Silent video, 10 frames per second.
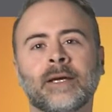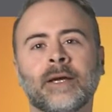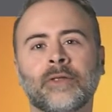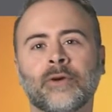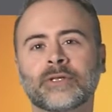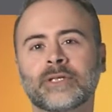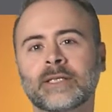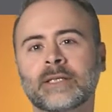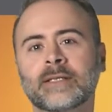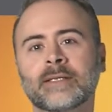There are 6
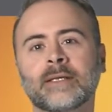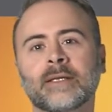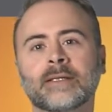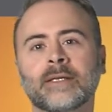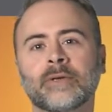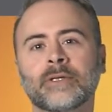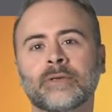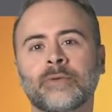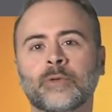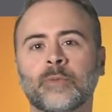lessons in this series,
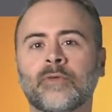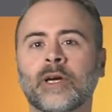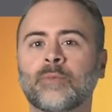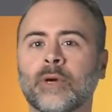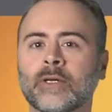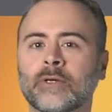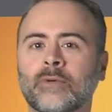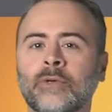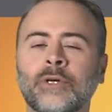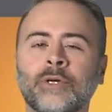which provide
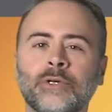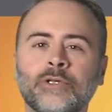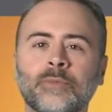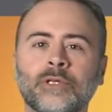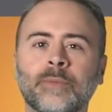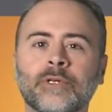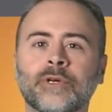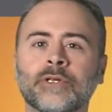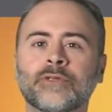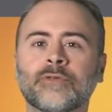practical, usable
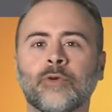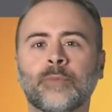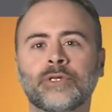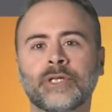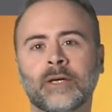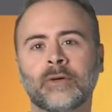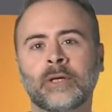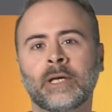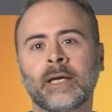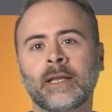demonstrations of OpenGL
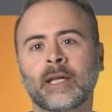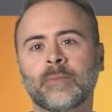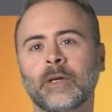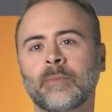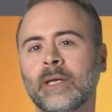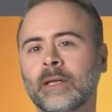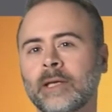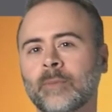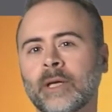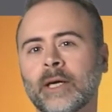that can be immediately
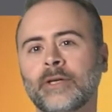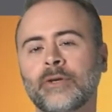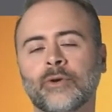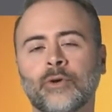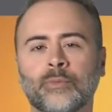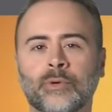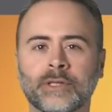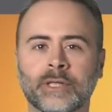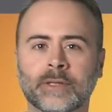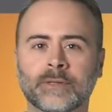applied to your own
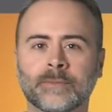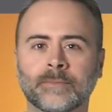projects.